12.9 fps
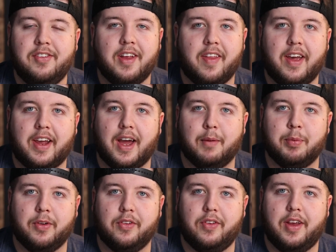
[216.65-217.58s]
reason I like
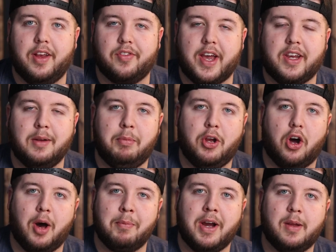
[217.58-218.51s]
Apple is I can be
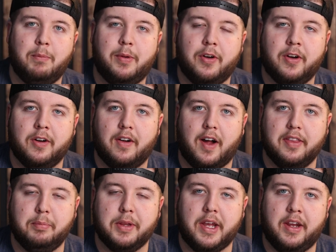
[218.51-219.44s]
on my computer,
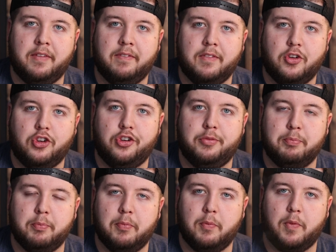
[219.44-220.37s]
on the plane,
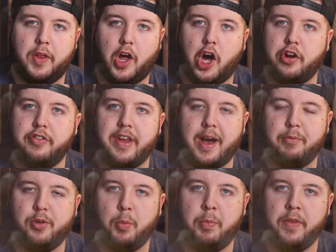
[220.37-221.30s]
with 100
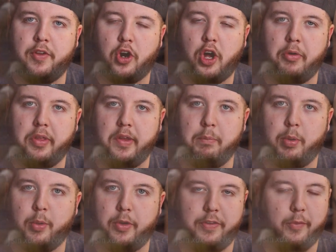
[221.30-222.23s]
tabs open. They're all really
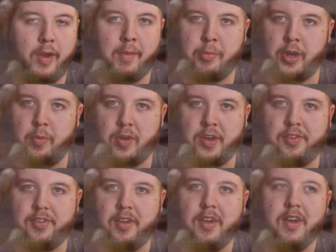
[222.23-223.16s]
important the way my brain
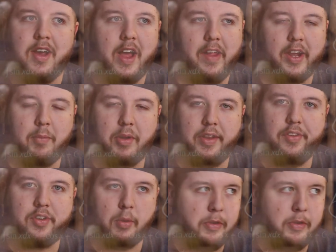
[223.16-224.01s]
works. And I come onto this